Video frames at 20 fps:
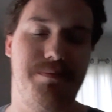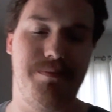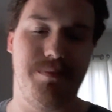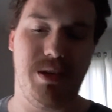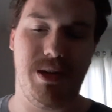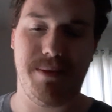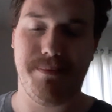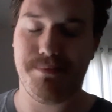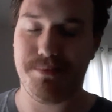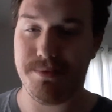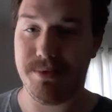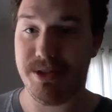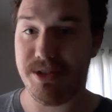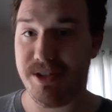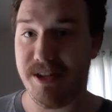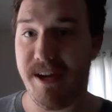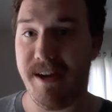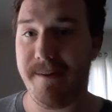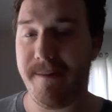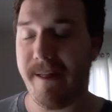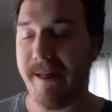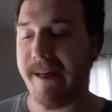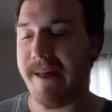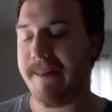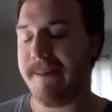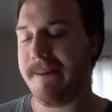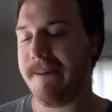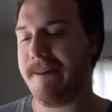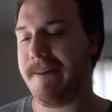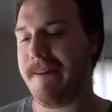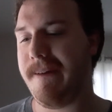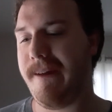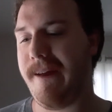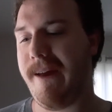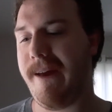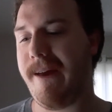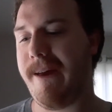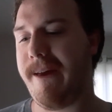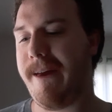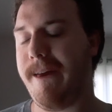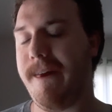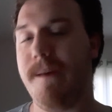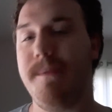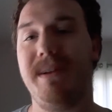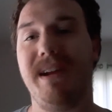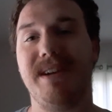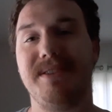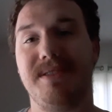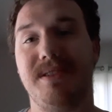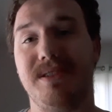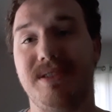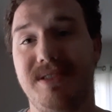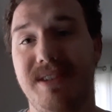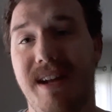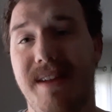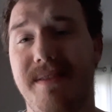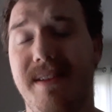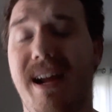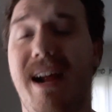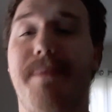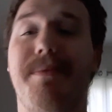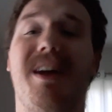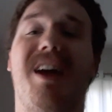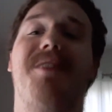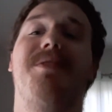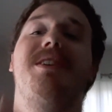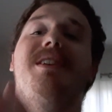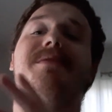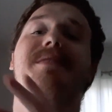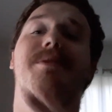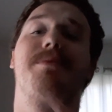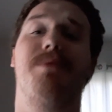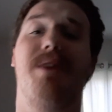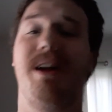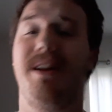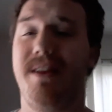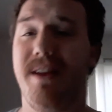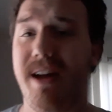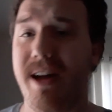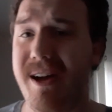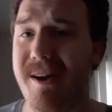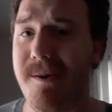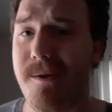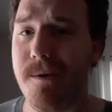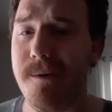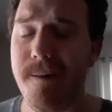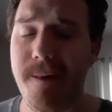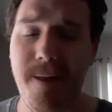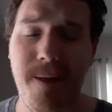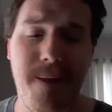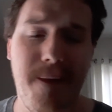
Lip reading: appreciate that. Hope you guys understand that. I'm not leaving right now.